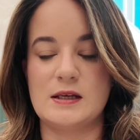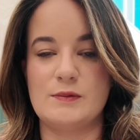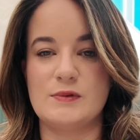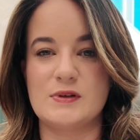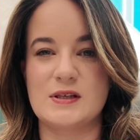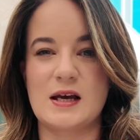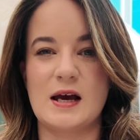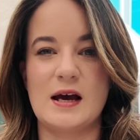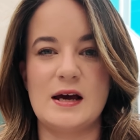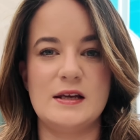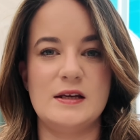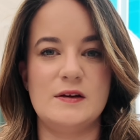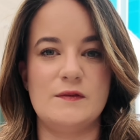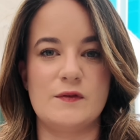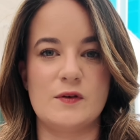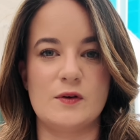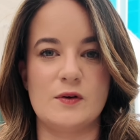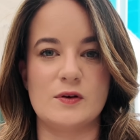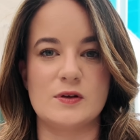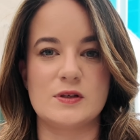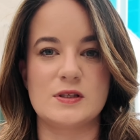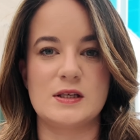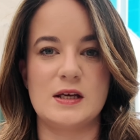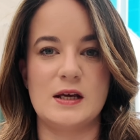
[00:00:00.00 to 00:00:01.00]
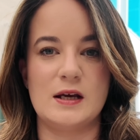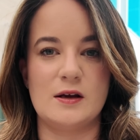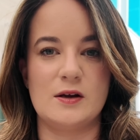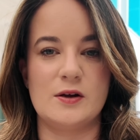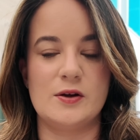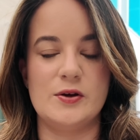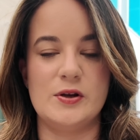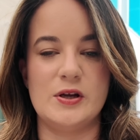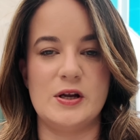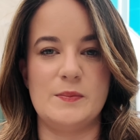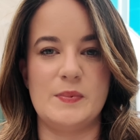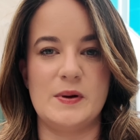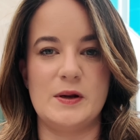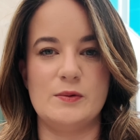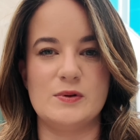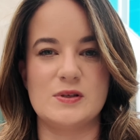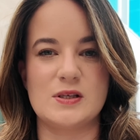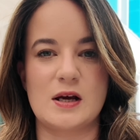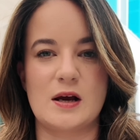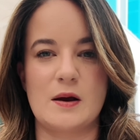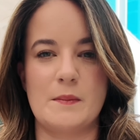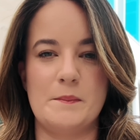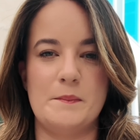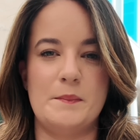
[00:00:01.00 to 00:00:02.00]
there was candy floss included, but it
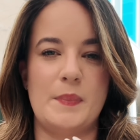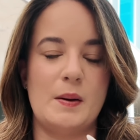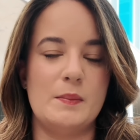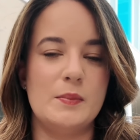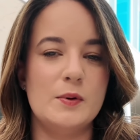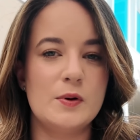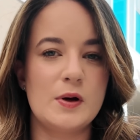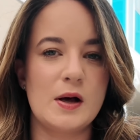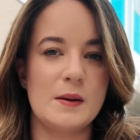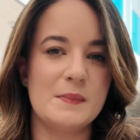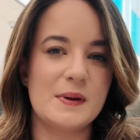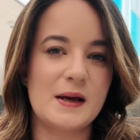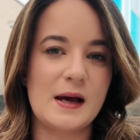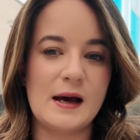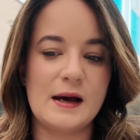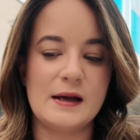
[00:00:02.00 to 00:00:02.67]
was like a bubblegum